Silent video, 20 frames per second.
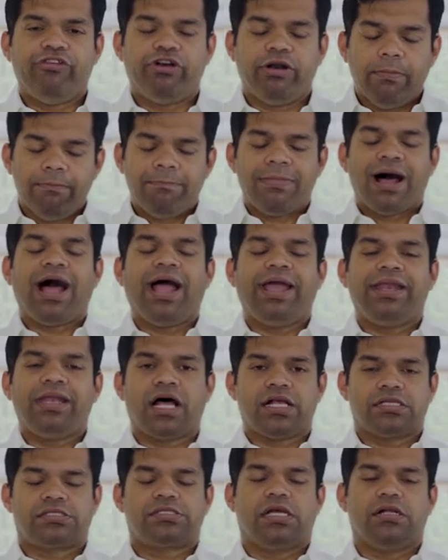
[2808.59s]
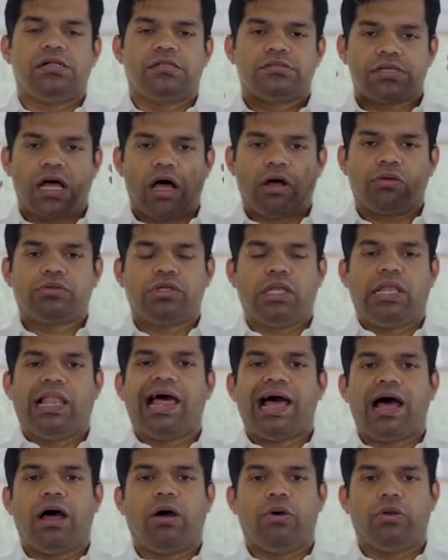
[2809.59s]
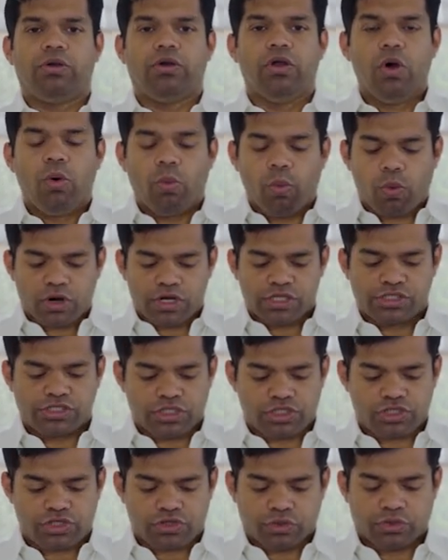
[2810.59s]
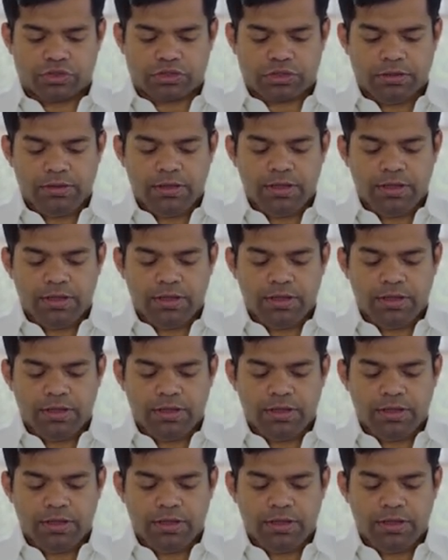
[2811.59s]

remind ourselves out loud what is the truth,